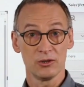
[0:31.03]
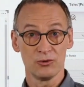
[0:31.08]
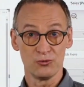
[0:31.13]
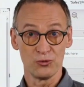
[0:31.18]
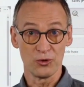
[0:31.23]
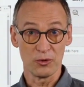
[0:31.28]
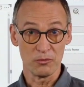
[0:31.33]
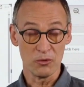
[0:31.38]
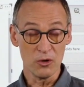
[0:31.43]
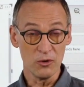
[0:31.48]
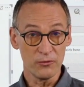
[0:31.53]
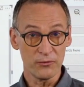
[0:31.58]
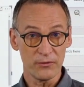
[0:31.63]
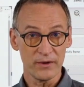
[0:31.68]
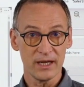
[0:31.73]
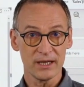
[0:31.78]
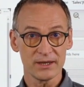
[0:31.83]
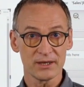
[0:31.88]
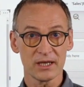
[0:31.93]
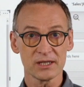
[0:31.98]
Remove
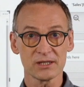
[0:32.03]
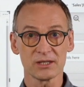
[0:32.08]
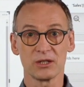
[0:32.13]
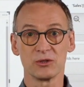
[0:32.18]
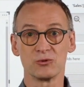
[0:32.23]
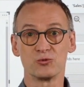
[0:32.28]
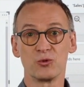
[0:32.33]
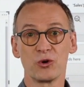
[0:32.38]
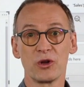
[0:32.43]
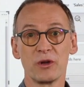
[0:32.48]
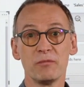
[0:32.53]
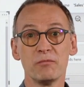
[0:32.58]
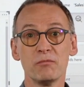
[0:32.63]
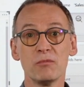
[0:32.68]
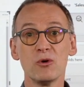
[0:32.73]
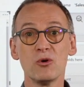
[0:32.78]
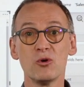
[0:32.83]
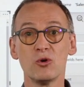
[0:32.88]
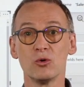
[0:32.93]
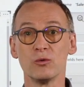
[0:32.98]
filters
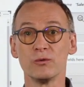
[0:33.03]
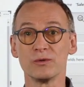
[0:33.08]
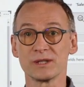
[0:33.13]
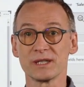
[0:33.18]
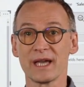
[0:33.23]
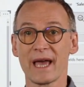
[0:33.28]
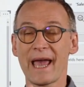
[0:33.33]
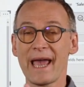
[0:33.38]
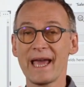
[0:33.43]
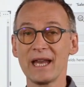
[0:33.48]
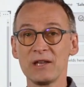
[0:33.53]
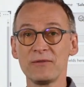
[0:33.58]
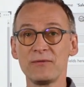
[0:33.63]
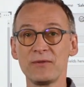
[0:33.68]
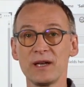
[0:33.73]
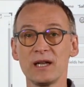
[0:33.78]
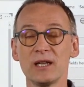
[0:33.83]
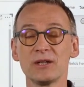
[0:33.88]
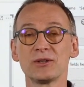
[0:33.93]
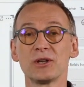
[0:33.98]
removes any
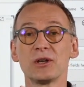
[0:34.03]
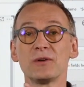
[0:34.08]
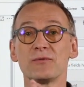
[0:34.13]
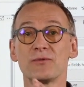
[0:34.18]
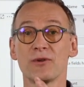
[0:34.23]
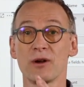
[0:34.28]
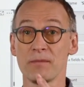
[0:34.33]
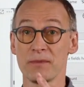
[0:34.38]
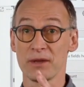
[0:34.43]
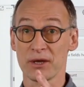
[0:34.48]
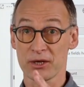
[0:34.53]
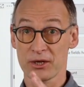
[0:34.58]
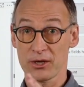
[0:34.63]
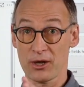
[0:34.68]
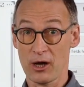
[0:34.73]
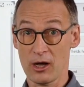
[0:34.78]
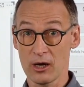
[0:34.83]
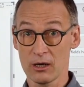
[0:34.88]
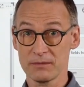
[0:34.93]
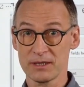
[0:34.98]
filter from the
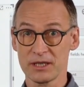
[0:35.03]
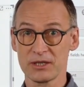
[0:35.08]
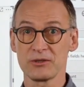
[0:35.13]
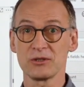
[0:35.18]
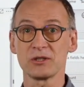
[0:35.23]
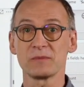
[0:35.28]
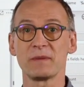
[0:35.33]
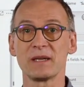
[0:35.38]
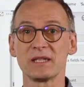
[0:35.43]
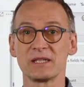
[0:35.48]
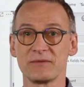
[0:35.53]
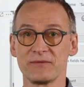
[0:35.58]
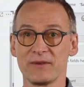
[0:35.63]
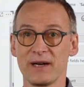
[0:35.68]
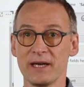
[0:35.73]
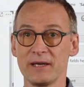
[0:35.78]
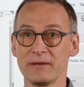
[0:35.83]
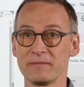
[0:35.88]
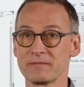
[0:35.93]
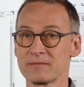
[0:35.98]
column that you specify.